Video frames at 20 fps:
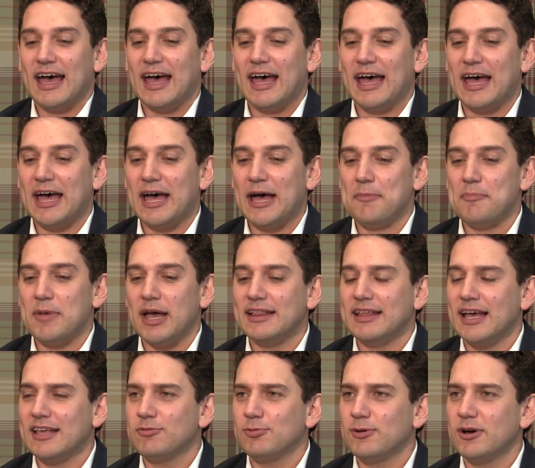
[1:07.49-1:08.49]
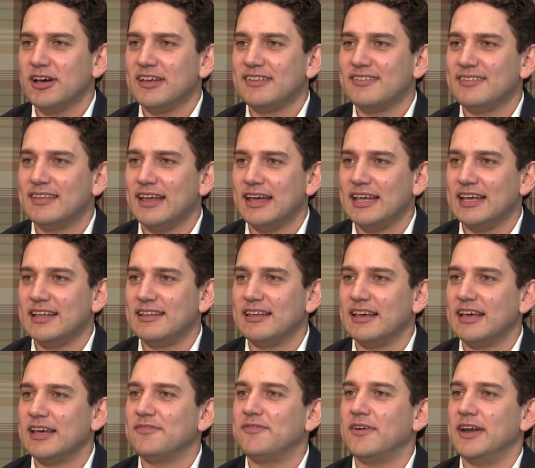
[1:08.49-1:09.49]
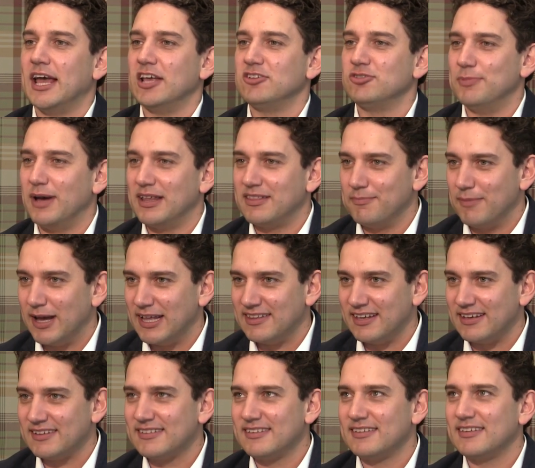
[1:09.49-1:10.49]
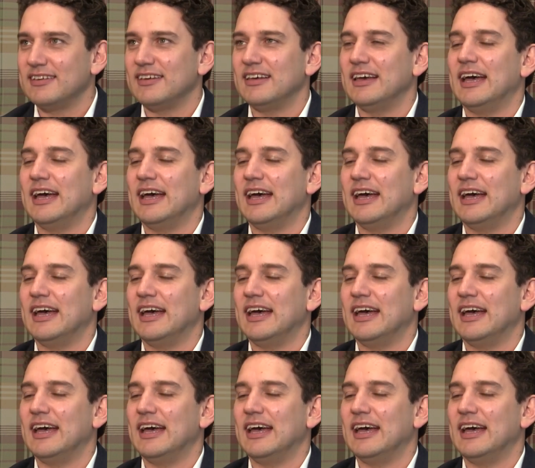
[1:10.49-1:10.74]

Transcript: and that's where I studied financial mathematics.